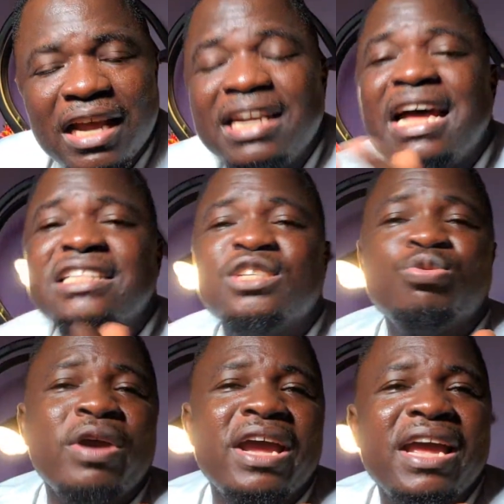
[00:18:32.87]
And that
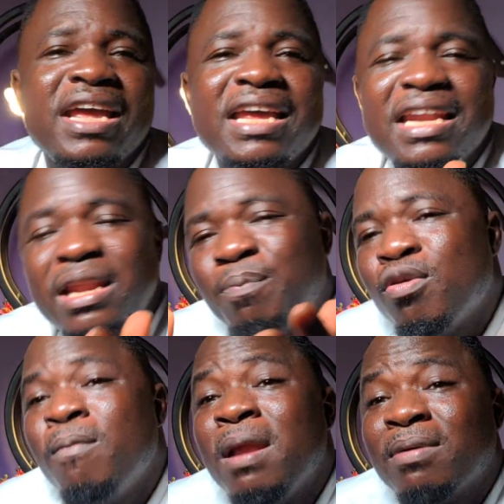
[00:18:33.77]
is where the
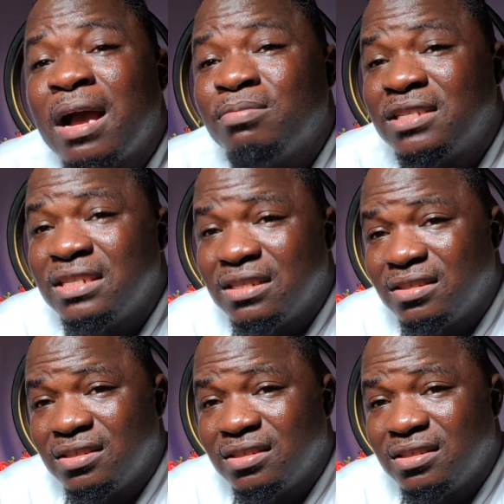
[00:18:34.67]
problem comes in.